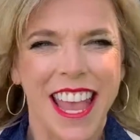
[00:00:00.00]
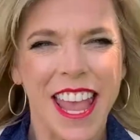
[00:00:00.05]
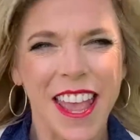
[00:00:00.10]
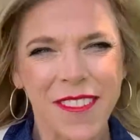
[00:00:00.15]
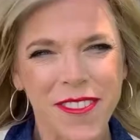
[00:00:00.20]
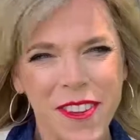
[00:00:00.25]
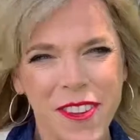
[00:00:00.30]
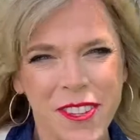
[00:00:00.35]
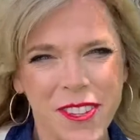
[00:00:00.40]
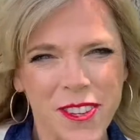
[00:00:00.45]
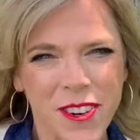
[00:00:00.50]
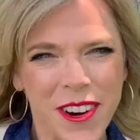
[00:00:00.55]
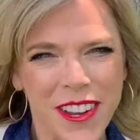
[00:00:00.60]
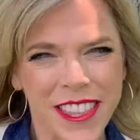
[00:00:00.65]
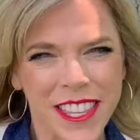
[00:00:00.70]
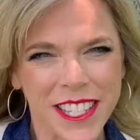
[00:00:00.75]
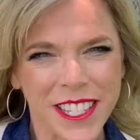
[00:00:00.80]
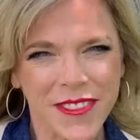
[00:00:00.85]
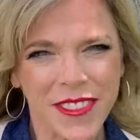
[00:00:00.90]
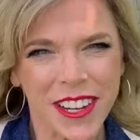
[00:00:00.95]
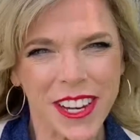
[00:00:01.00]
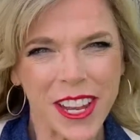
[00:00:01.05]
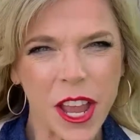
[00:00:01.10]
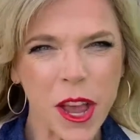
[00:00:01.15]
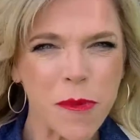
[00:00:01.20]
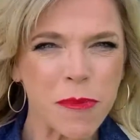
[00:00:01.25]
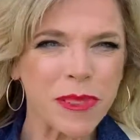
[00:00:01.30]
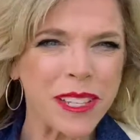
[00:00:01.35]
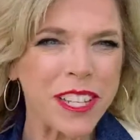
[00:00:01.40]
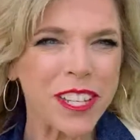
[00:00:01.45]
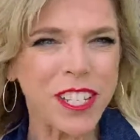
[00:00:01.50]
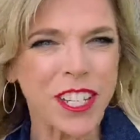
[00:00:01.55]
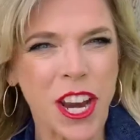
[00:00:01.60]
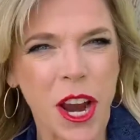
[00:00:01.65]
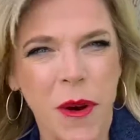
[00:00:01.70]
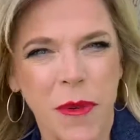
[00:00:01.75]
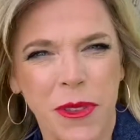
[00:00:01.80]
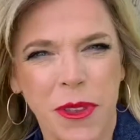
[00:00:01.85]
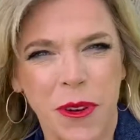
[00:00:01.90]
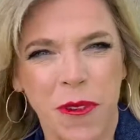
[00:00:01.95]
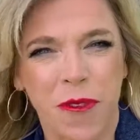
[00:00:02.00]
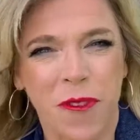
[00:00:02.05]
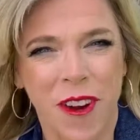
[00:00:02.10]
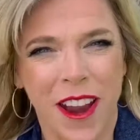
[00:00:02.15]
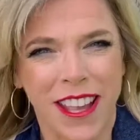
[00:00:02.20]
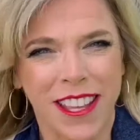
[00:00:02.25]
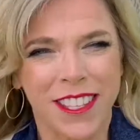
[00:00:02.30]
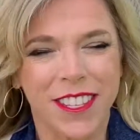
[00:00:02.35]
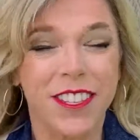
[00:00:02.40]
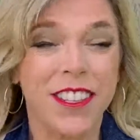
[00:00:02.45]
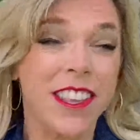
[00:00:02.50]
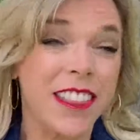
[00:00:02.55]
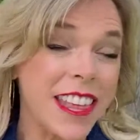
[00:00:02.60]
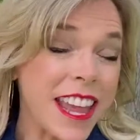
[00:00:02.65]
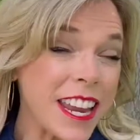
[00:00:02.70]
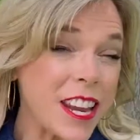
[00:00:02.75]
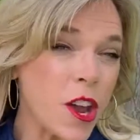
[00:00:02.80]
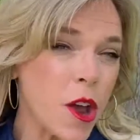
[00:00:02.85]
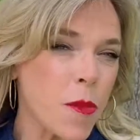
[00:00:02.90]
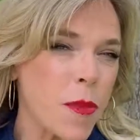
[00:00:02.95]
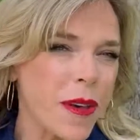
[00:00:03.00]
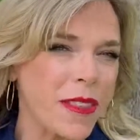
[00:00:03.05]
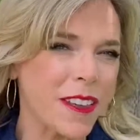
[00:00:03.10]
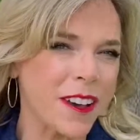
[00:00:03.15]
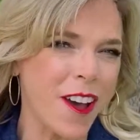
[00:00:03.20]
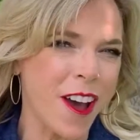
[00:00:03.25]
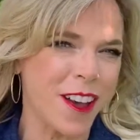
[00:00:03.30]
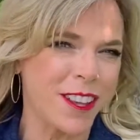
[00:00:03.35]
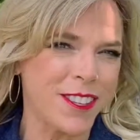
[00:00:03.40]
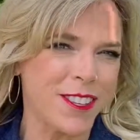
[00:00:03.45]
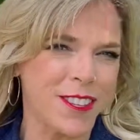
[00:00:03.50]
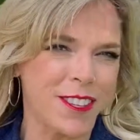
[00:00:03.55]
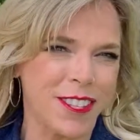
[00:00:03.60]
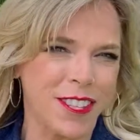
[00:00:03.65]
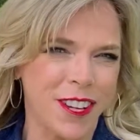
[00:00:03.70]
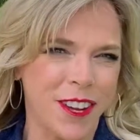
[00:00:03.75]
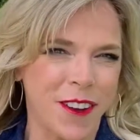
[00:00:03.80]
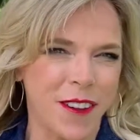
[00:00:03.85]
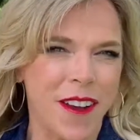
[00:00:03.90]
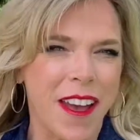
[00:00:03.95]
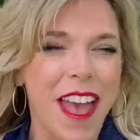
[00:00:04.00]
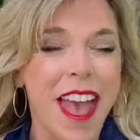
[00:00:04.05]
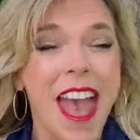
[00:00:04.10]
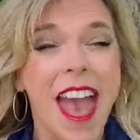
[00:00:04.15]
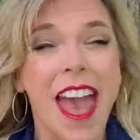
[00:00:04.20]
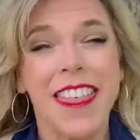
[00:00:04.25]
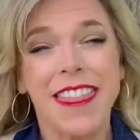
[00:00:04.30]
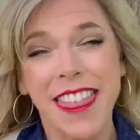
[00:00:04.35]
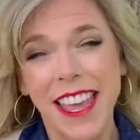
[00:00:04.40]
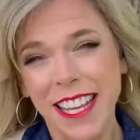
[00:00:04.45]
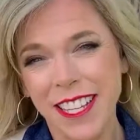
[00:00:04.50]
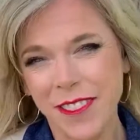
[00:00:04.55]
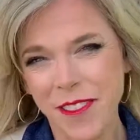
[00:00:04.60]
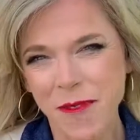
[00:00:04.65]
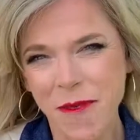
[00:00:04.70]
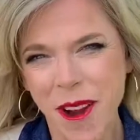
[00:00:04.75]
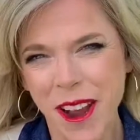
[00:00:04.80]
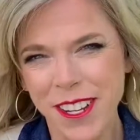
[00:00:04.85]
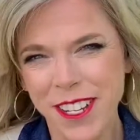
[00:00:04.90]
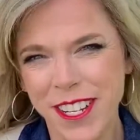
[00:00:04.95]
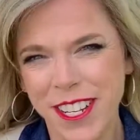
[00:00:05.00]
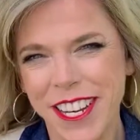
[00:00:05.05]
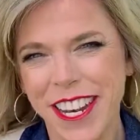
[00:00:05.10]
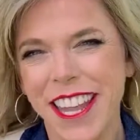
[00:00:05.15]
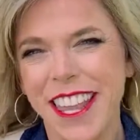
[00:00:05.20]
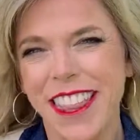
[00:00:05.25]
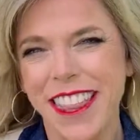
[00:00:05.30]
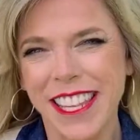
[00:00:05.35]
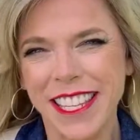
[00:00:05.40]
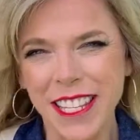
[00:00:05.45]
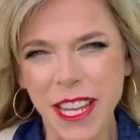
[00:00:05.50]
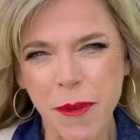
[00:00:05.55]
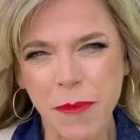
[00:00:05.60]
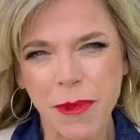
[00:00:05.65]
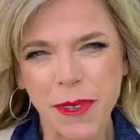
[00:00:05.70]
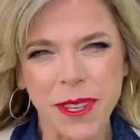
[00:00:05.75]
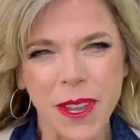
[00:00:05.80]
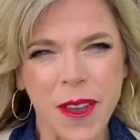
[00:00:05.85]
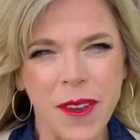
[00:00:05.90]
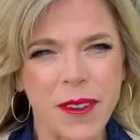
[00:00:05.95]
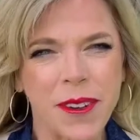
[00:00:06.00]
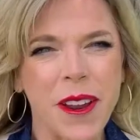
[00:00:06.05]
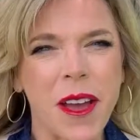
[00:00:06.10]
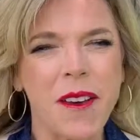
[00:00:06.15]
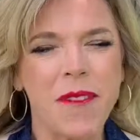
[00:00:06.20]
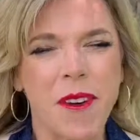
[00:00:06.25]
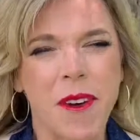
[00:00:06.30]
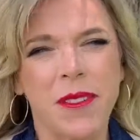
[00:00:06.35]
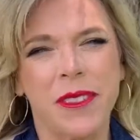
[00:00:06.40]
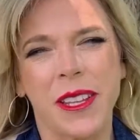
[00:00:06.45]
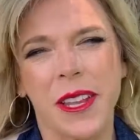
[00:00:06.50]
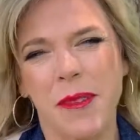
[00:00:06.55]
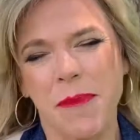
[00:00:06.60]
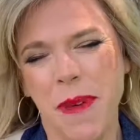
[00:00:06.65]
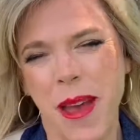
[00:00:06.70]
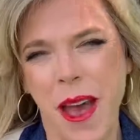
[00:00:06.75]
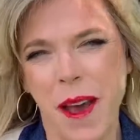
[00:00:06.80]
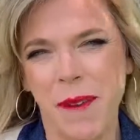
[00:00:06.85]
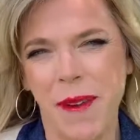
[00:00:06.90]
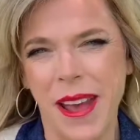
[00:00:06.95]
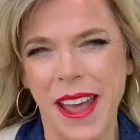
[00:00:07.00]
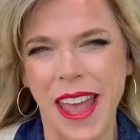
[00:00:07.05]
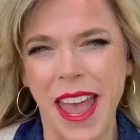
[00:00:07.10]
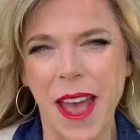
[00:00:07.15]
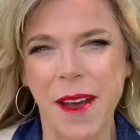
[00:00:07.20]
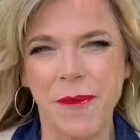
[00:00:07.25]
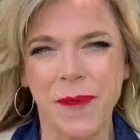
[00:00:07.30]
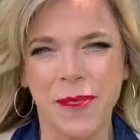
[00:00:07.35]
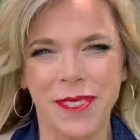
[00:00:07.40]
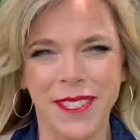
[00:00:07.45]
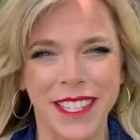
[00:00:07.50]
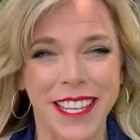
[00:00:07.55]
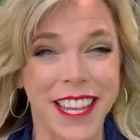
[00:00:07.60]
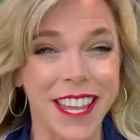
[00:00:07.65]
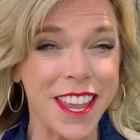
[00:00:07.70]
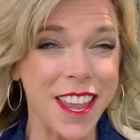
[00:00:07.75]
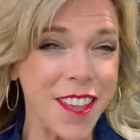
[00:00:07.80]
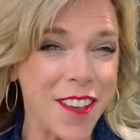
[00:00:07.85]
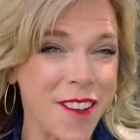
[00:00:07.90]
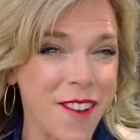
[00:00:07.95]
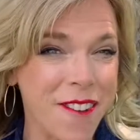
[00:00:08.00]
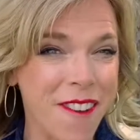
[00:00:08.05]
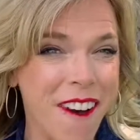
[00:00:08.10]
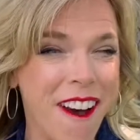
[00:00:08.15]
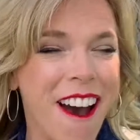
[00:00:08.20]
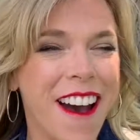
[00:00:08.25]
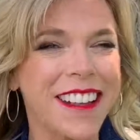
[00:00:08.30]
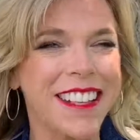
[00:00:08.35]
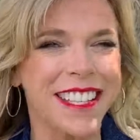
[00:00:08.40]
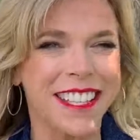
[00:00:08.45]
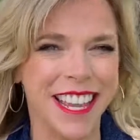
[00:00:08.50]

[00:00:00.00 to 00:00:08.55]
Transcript: If you enjoyed this video, please share it with your friends so that they know about the concert too. And thanks for watching this episode of Only in Poway, and we'll see you on